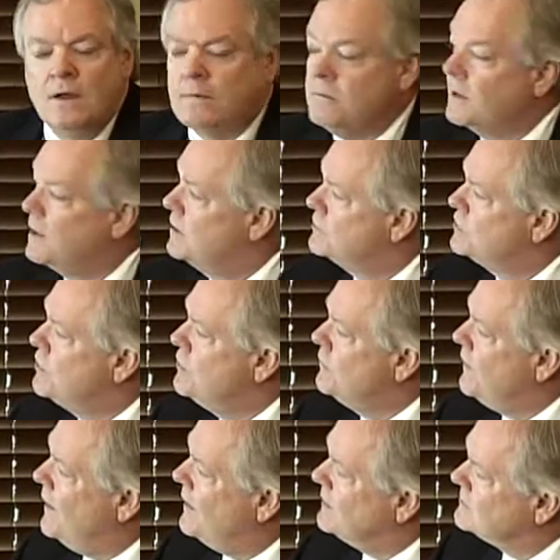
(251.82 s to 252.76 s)
But in
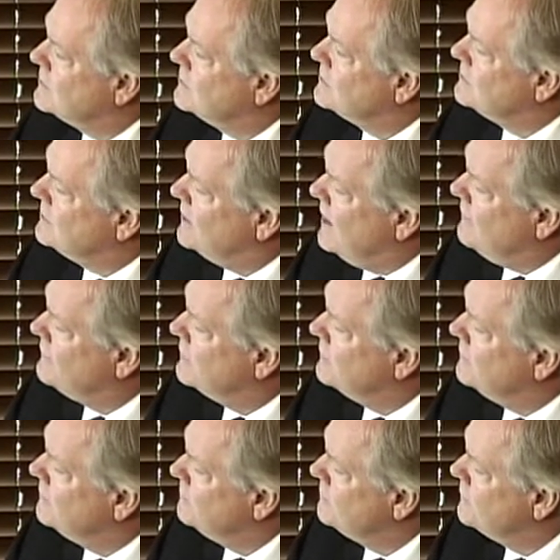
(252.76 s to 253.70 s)

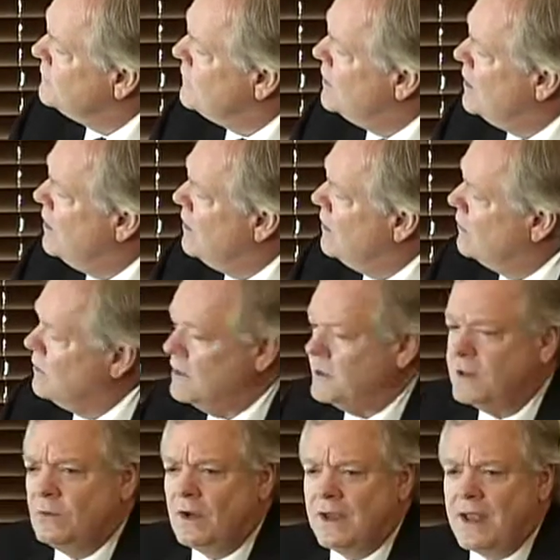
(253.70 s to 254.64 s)
2007,
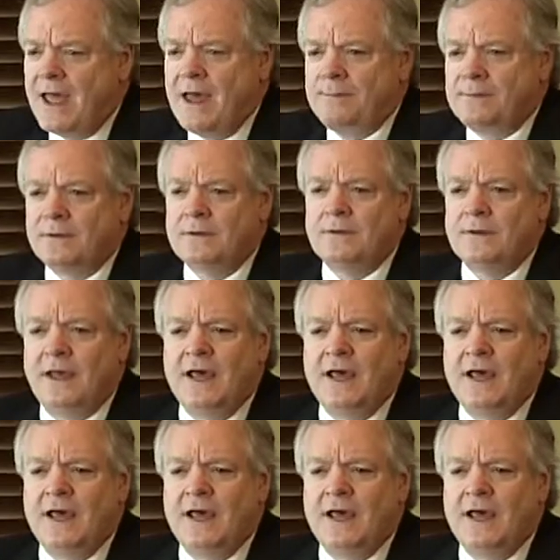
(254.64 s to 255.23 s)
look at what happened.